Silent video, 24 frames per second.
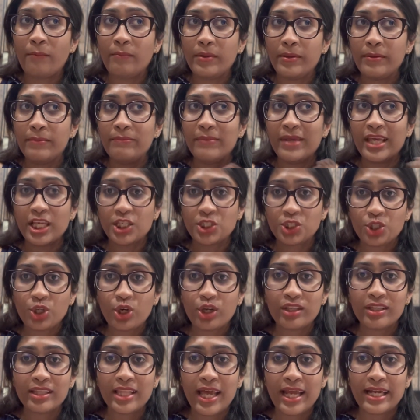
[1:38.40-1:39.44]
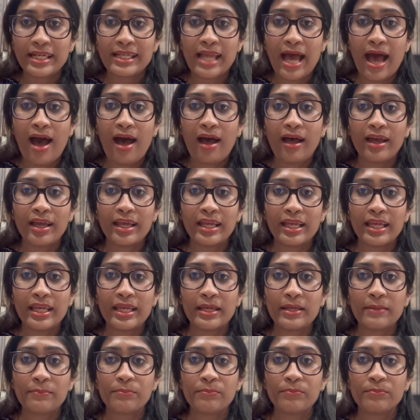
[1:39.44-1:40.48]
make sure that
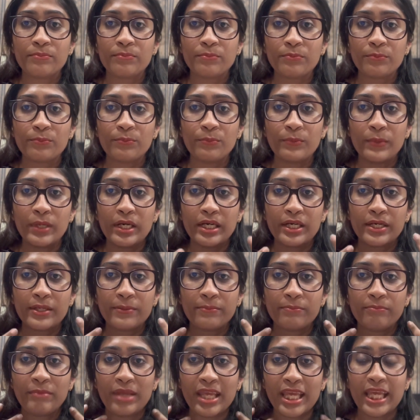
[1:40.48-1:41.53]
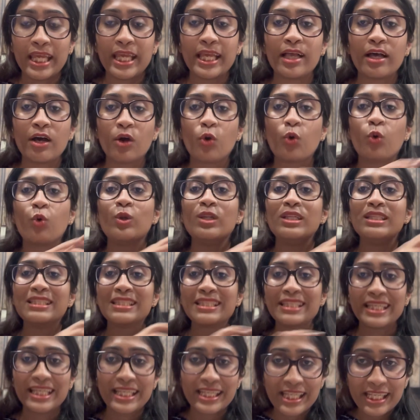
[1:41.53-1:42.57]
I make a whole
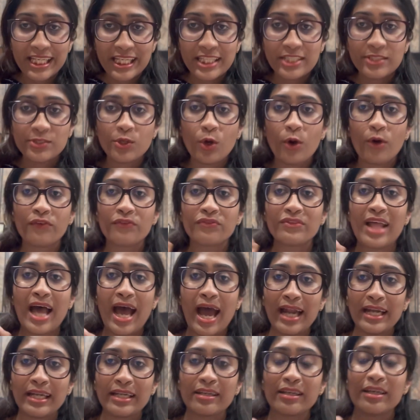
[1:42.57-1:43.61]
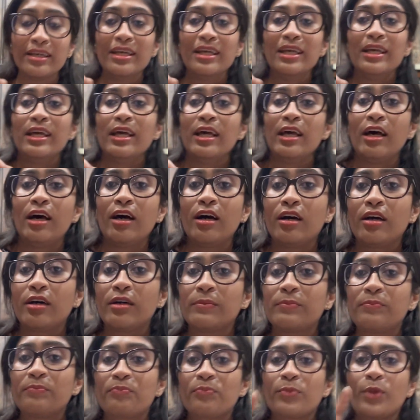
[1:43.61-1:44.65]
series of that
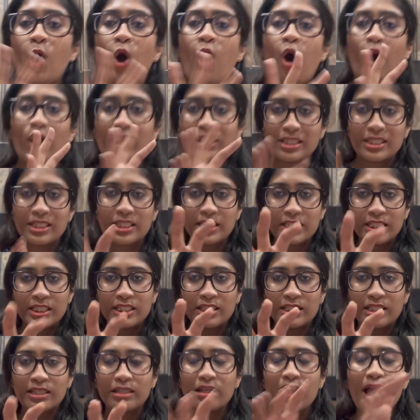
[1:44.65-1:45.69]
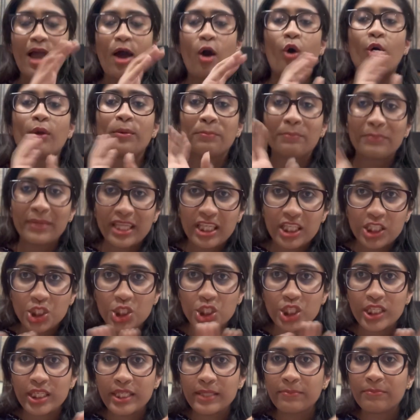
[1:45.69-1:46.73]
hostel or
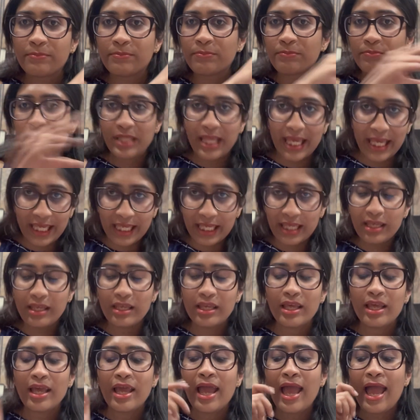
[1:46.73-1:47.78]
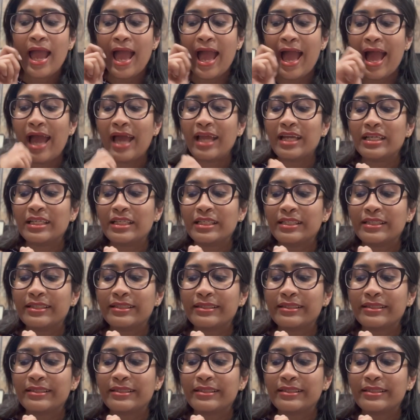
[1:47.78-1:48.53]
PG thing, and